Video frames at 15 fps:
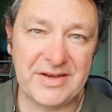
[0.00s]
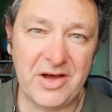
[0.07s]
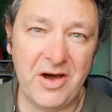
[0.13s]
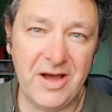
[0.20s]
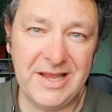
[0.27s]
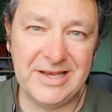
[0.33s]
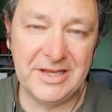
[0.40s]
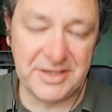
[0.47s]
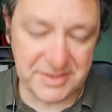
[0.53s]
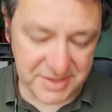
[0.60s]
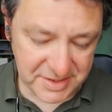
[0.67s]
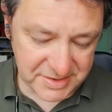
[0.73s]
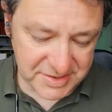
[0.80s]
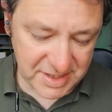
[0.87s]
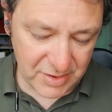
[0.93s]
Ireland
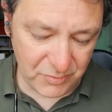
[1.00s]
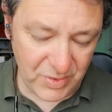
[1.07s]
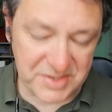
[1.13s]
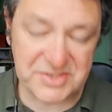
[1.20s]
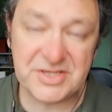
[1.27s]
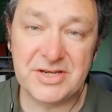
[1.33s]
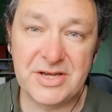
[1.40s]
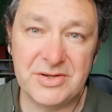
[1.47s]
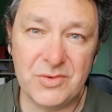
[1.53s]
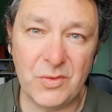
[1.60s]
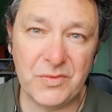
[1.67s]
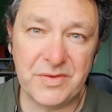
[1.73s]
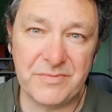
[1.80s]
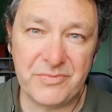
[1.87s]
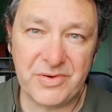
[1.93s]
and Western and
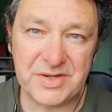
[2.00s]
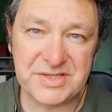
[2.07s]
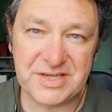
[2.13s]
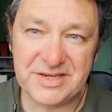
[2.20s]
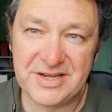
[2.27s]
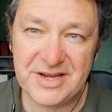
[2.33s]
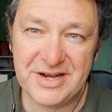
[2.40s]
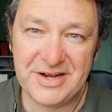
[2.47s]
Northern Britain,